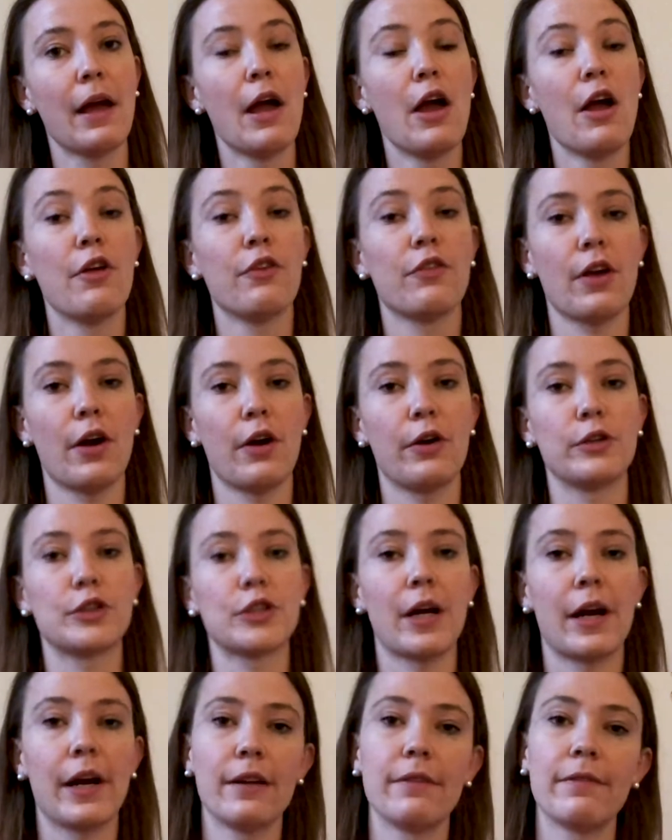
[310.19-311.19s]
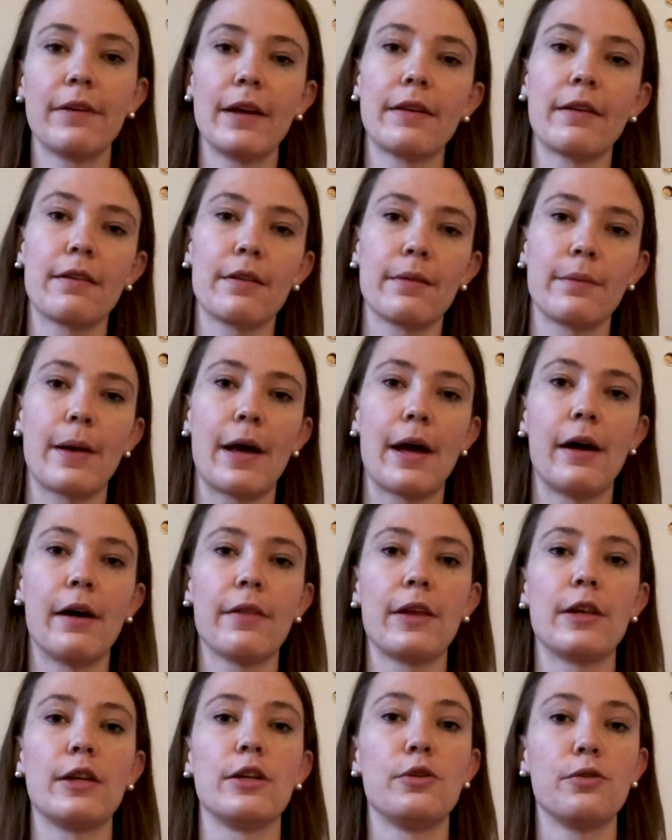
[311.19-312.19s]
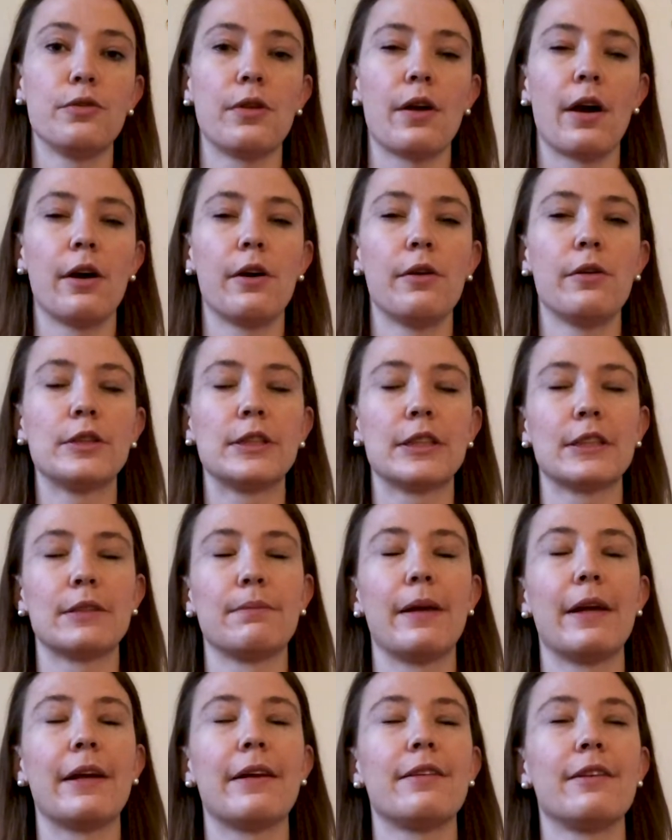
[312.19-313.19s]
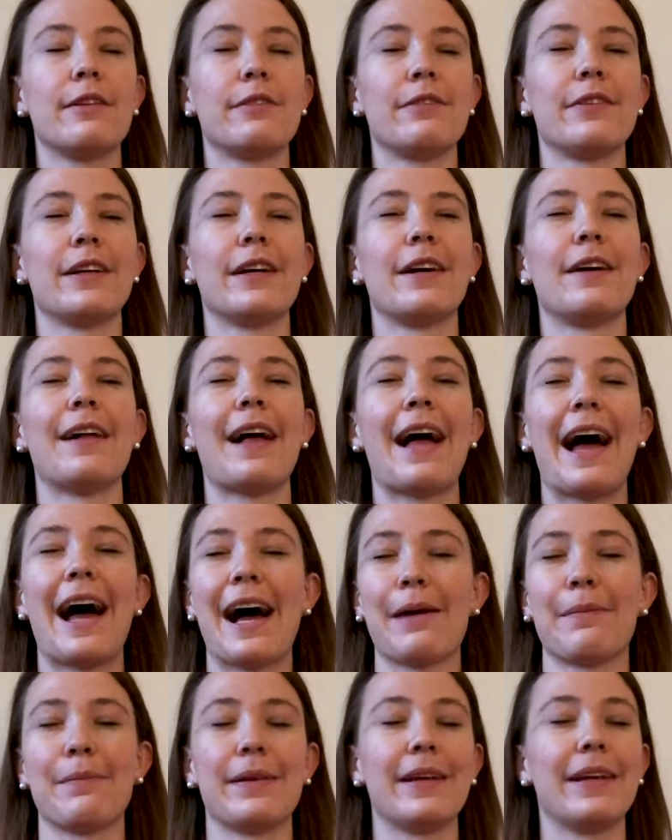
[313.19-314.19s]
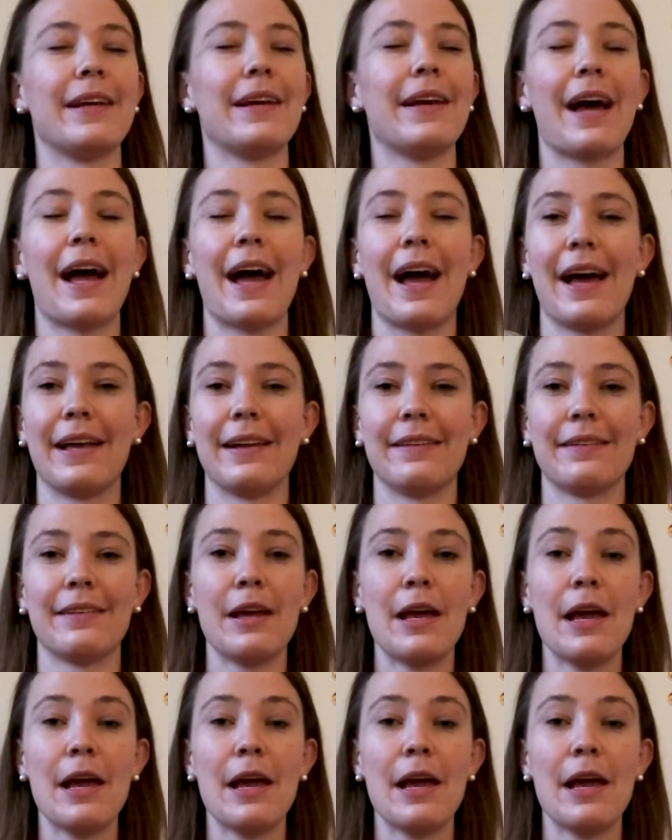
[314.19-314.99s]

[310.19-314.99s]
so try and find a smell that you know just makes you feel happy and